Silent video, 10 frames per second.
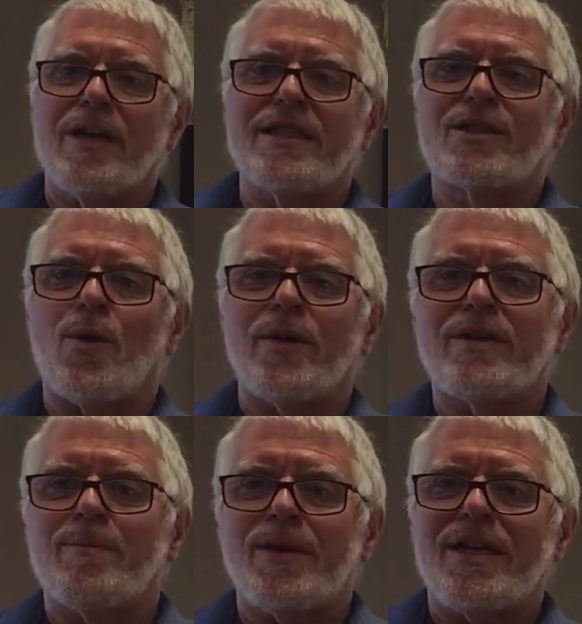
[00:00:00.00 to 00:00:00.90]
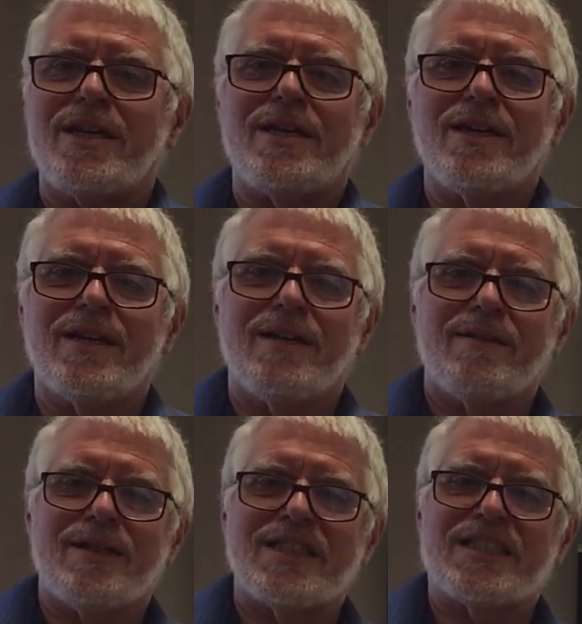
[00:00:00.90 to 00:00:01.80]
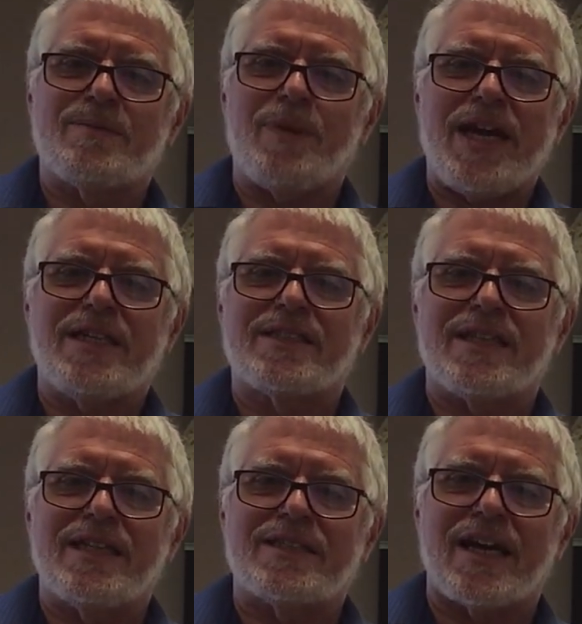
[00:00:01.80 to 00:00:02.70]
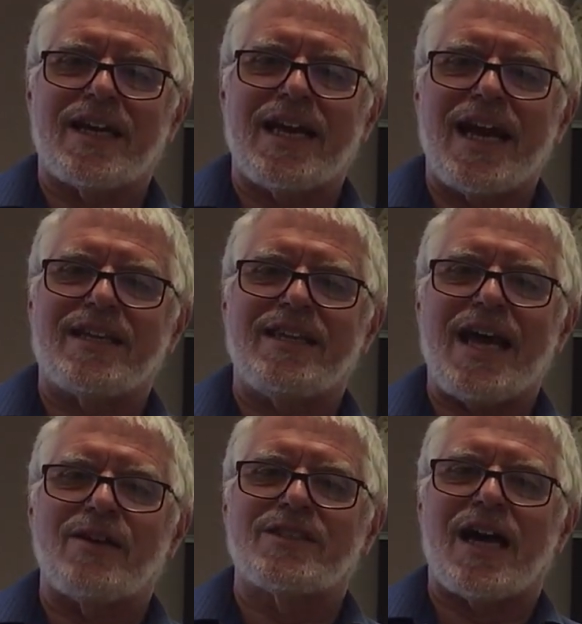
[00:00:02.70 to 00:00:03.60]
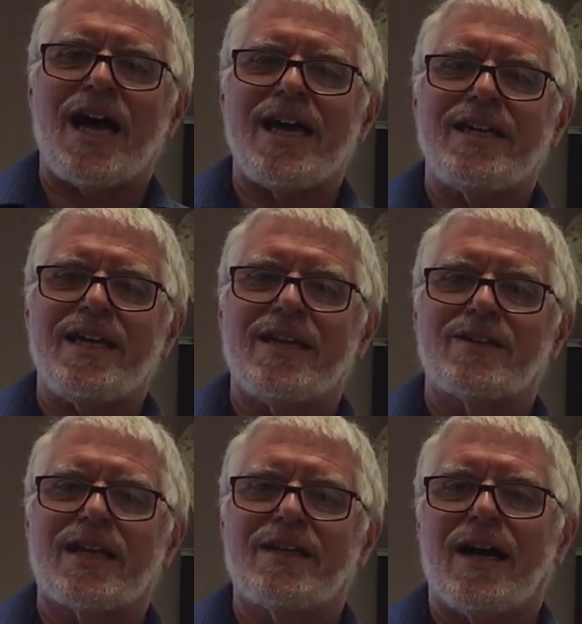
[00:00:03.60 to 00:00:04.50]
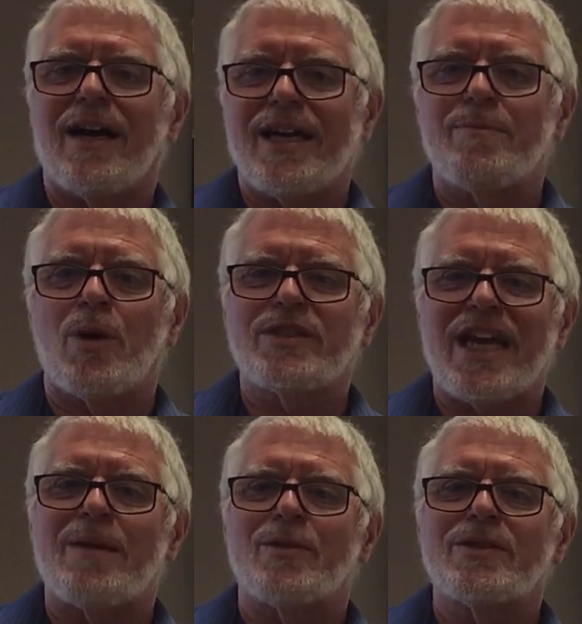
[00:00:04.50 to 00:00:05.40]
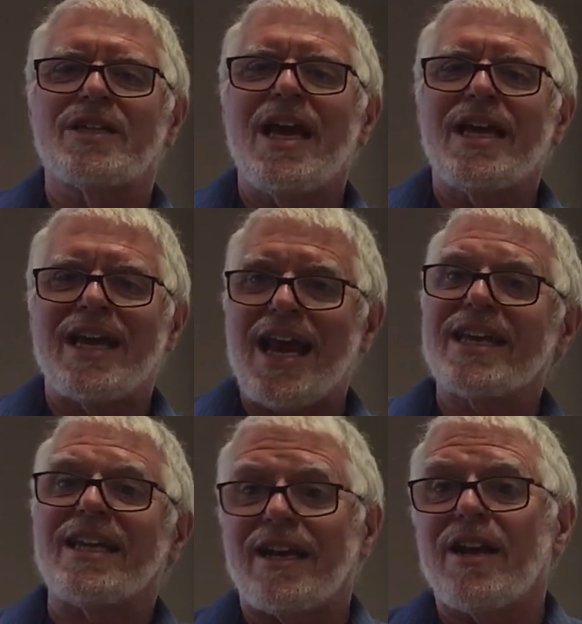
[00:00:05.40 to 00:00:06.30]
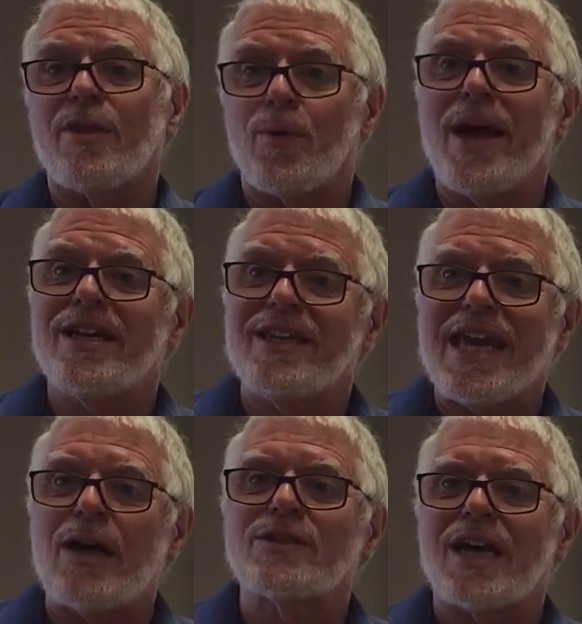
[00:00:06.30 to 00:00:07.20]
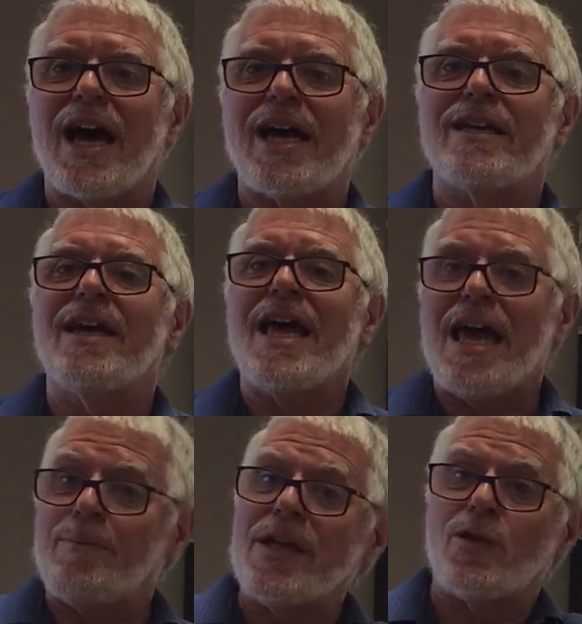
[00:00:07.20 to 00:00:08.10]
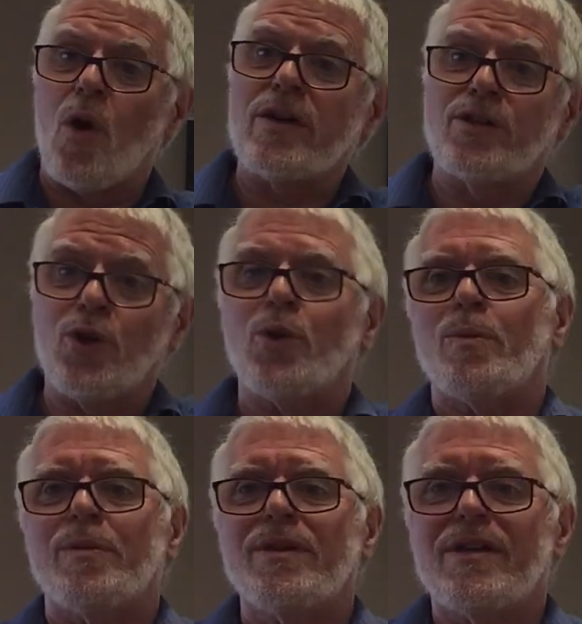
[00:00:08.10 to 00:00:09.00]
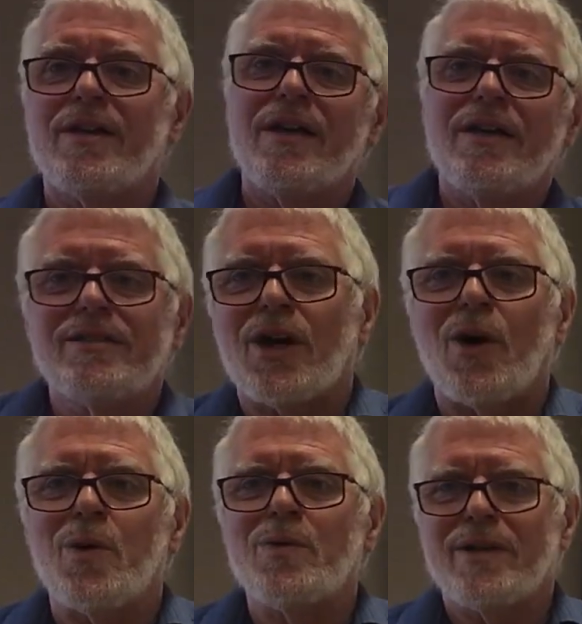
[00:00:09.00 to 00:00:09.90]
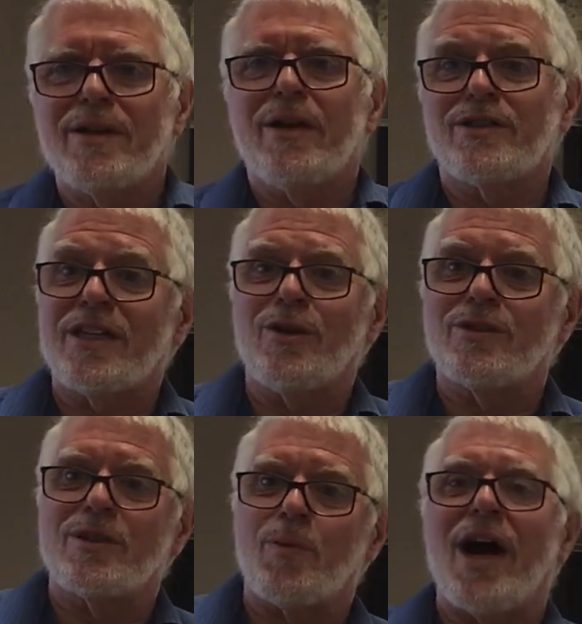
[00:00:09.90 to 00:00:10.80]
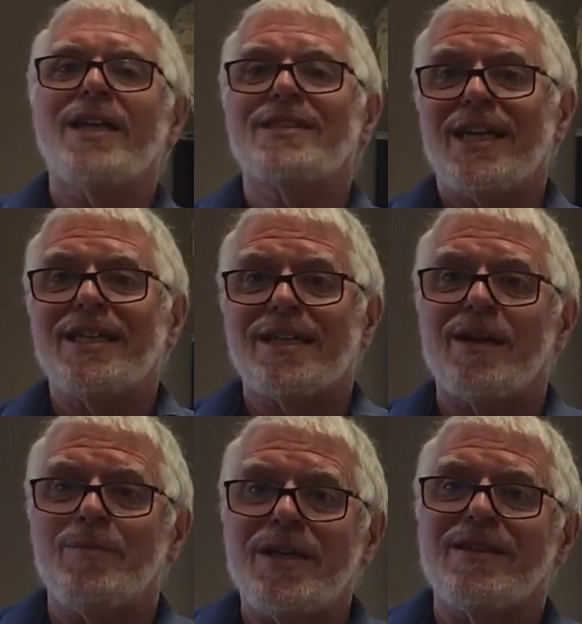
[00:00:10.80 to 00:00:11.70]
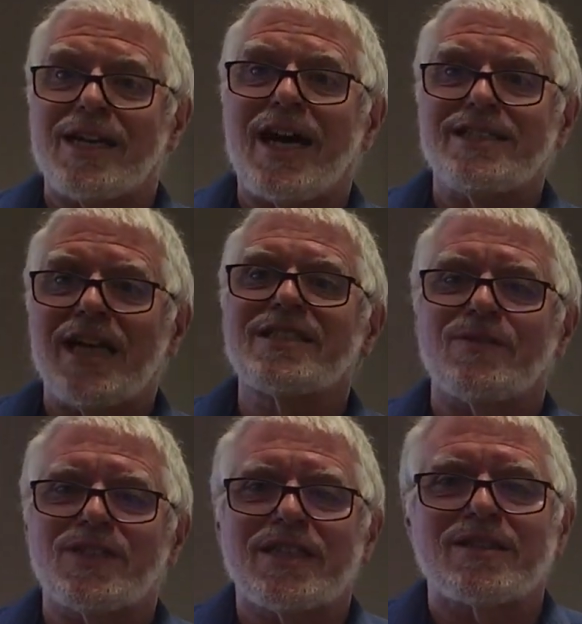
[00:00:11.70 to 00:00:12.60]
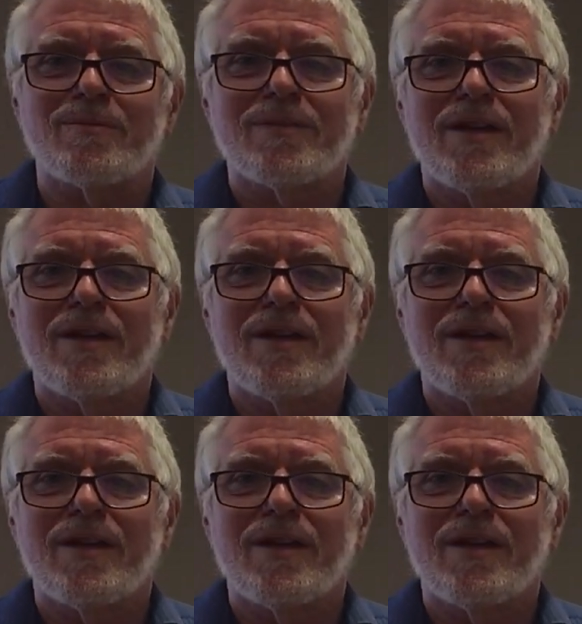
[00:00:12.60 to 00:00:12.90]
It's going to be, this space is going to connect to the outside. It'll, in most animals, connect at another end to the outside and be a long tube. So here's a huge surprise. It's going to be the digestive system.